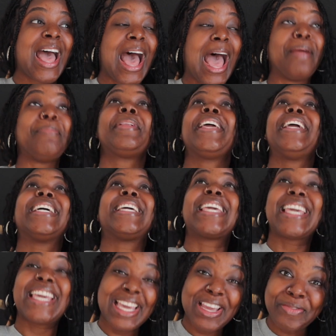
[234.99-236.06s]
I play a
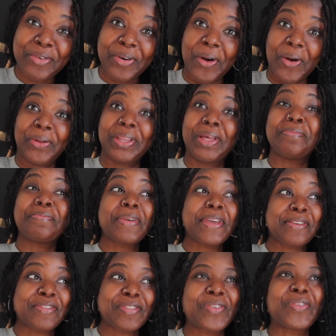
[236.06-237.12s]
key role, a
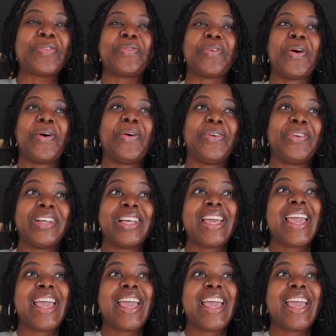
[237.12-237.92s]
pivotal role